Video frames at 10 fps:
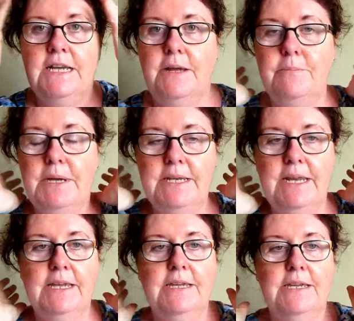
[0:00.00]
and my
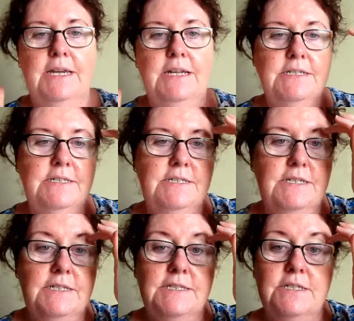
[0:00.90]
neck, and
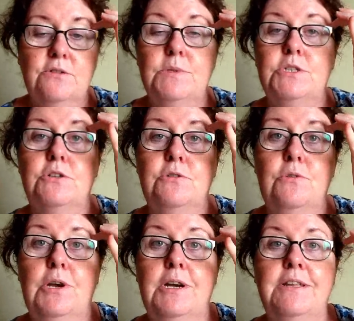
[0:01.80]
it's so much
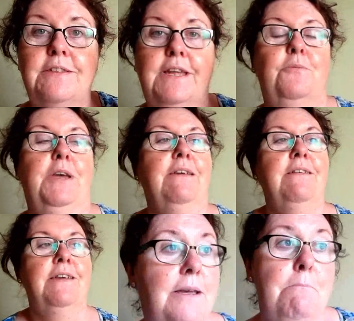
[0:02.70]
cooler that way.
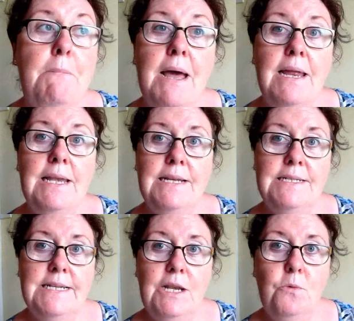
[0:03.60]
My little
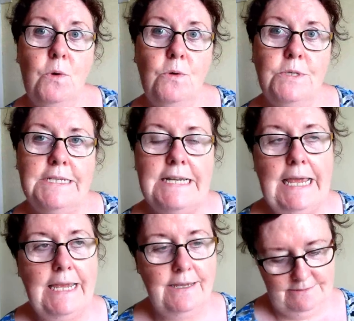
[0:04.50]
tale of woe
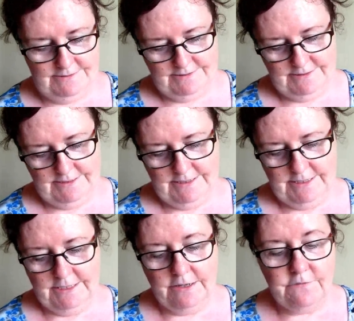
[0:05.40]
today,
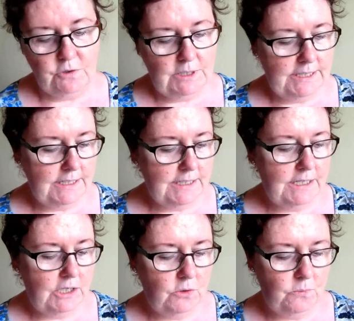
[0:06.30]
give you a little
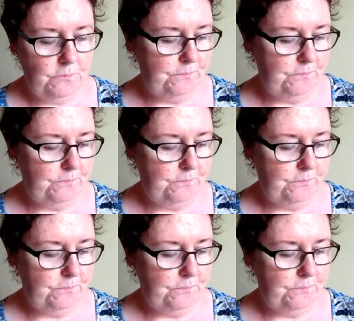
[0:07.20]
clue.